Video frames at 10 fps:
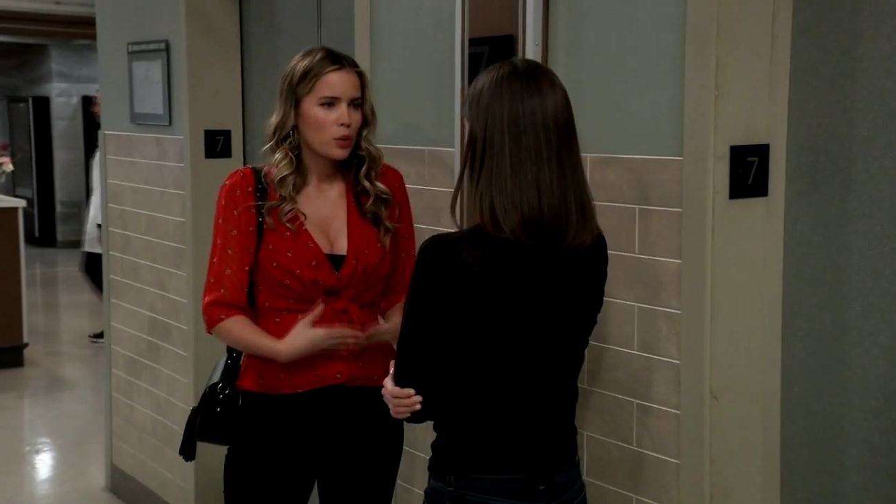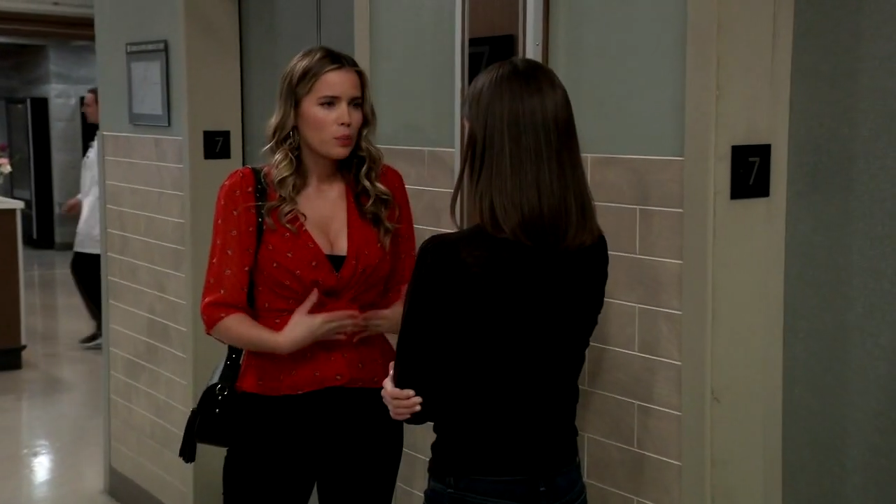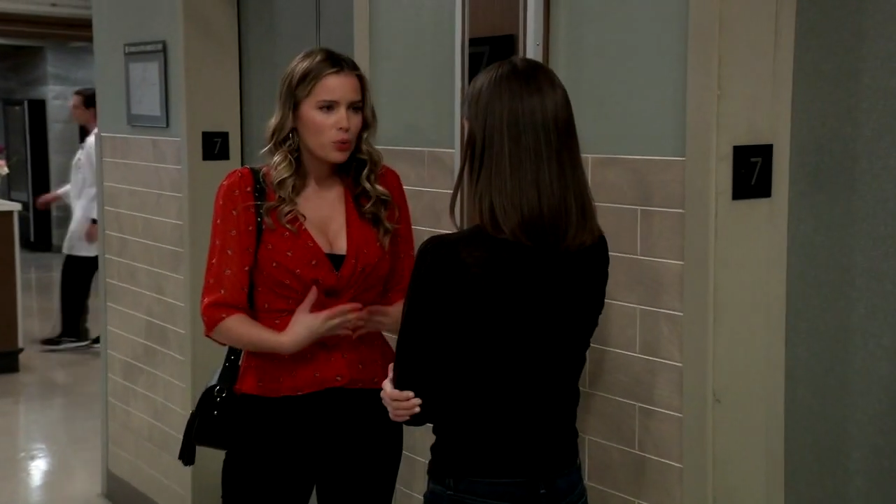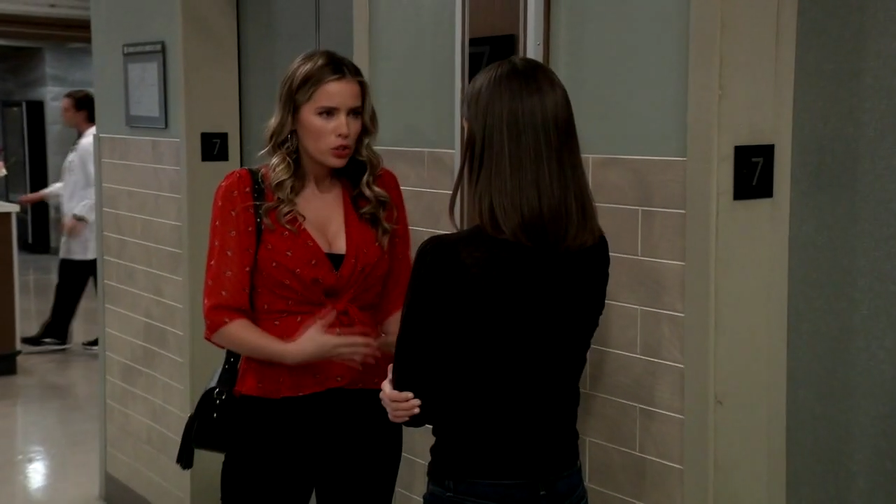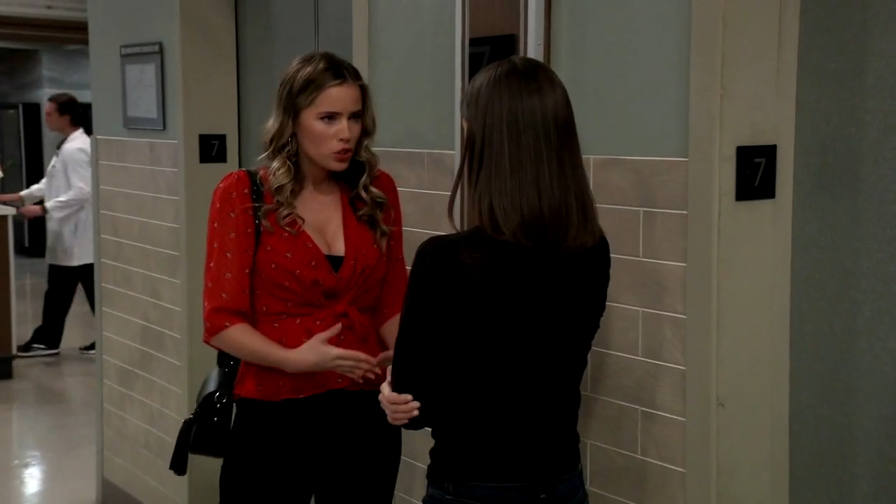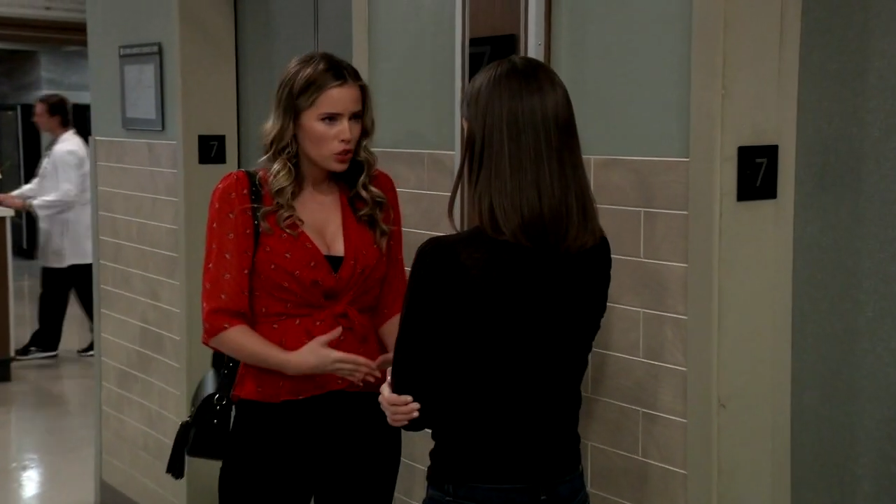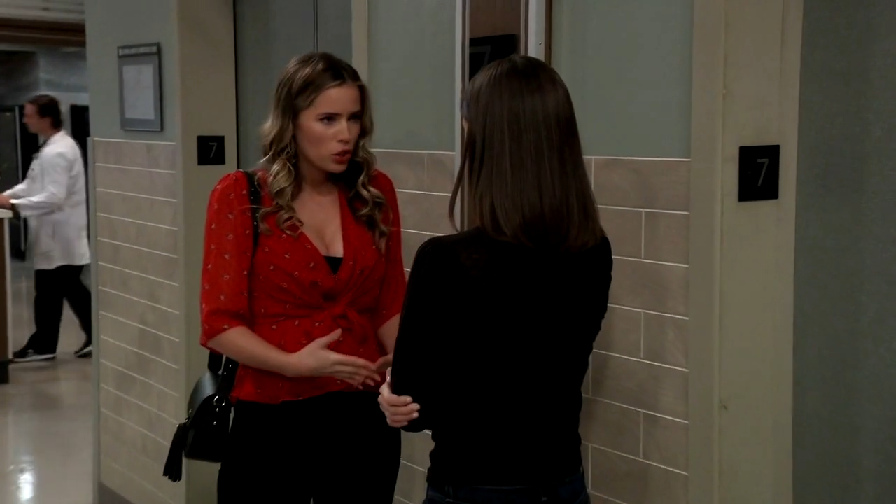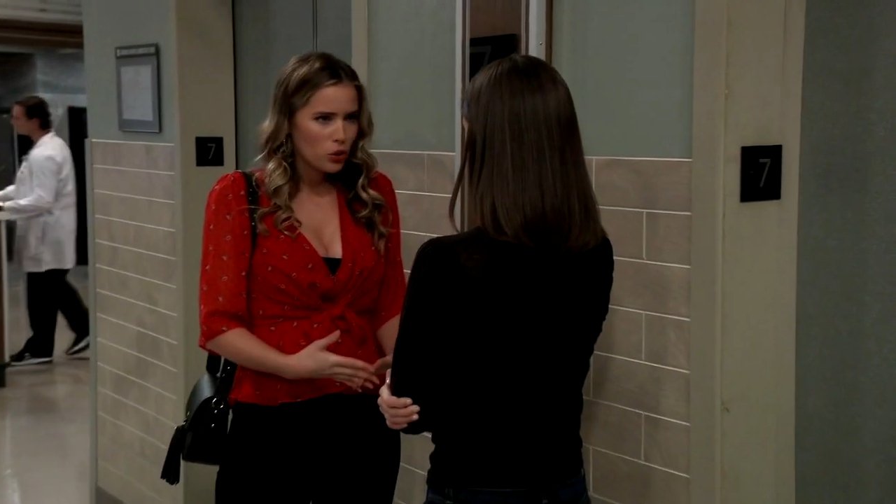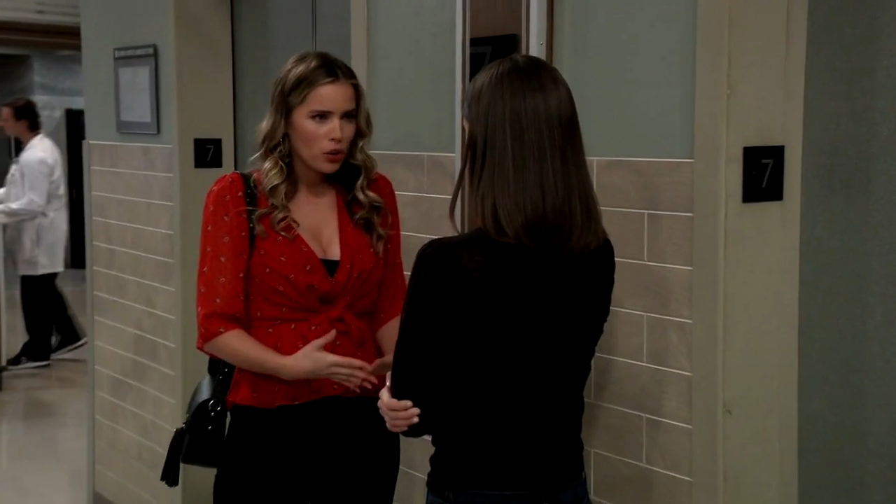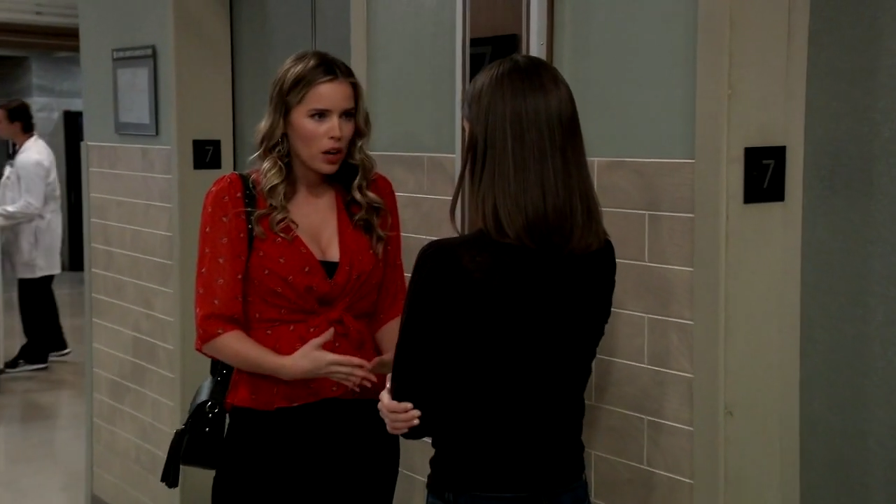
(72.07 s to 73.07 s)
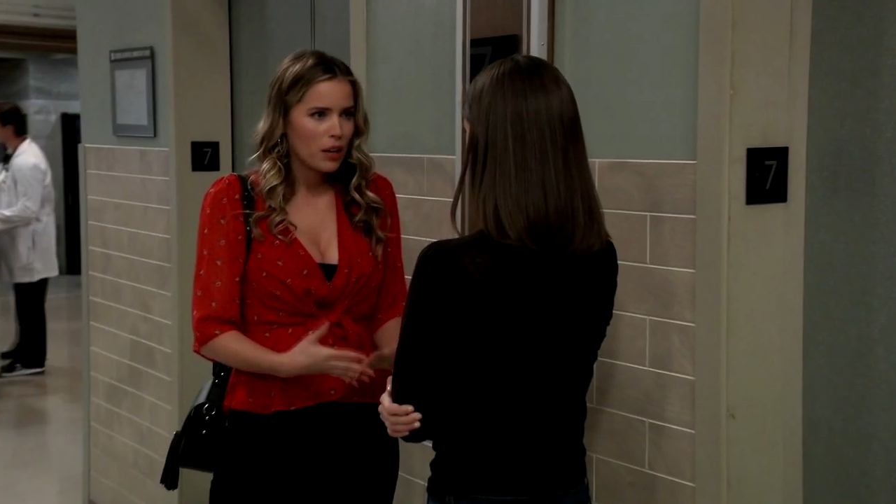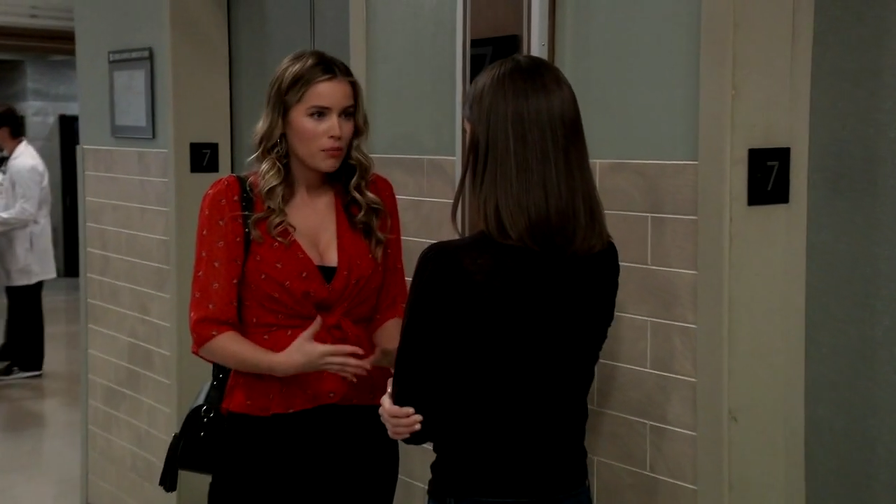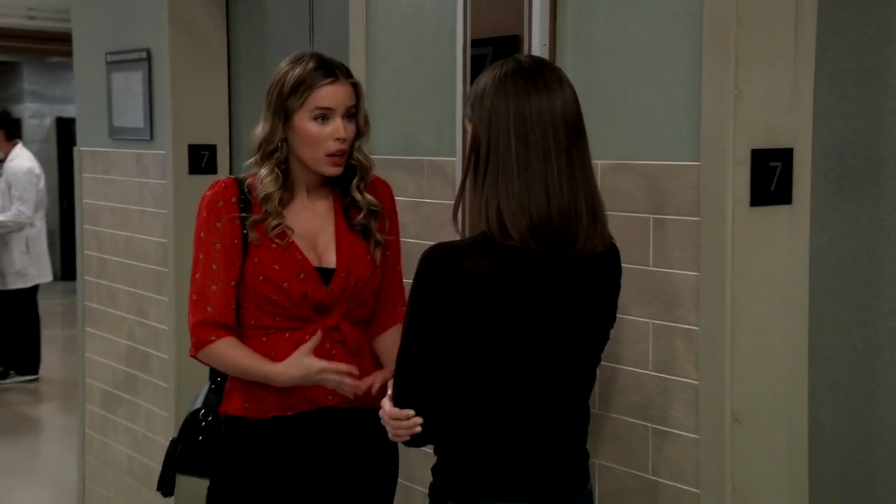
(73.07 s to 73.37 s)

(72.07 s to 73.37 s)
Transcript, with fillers: to push you and